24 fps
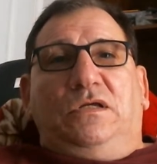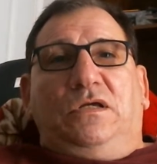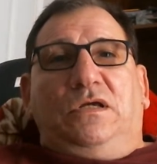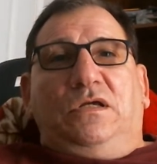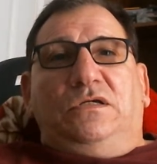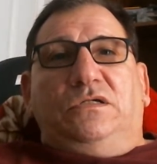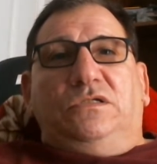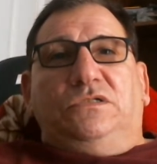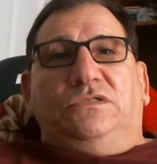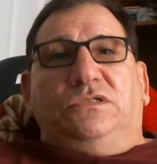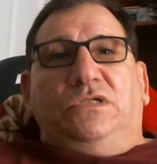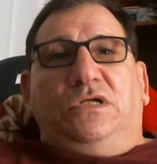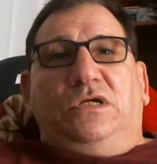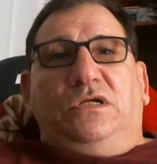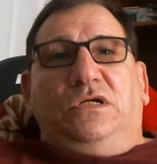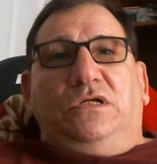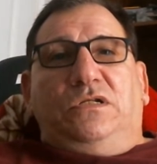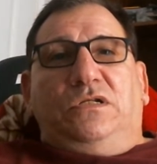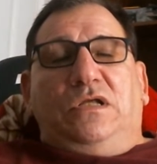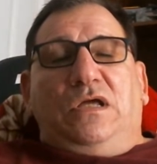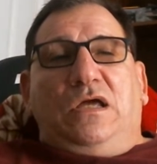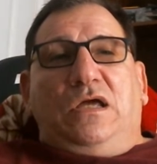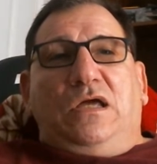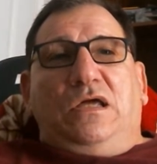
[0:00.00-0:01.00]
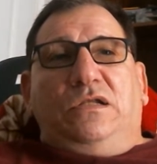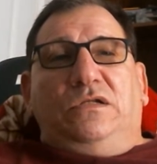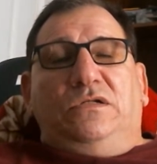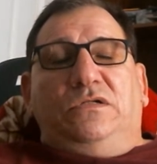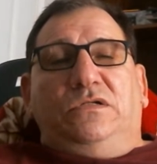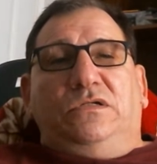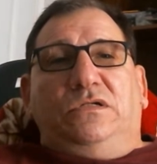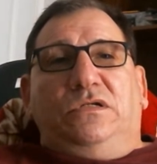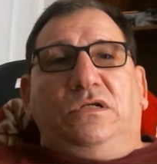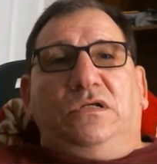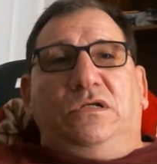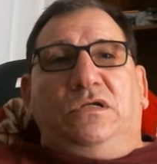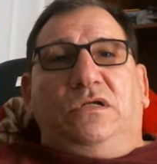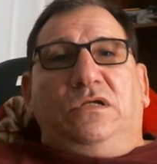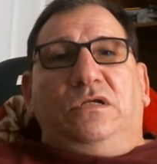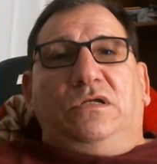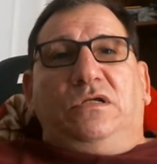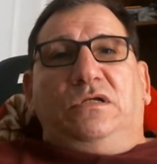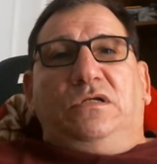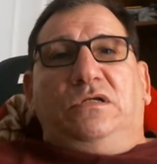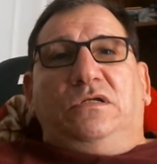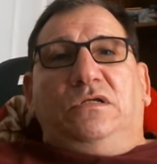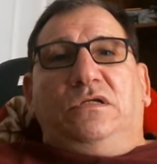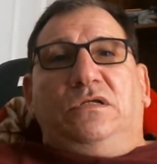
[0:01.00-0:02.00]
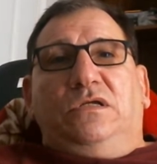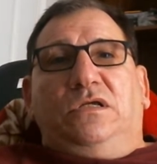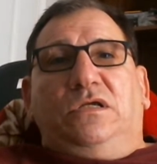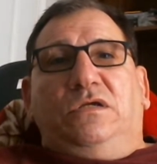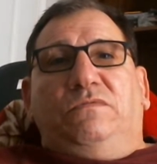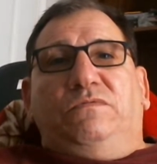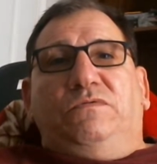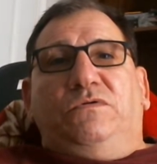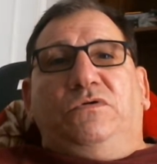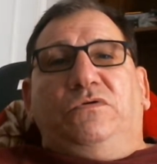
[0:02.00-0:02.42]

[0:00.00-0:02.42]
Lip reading: I could tell you that if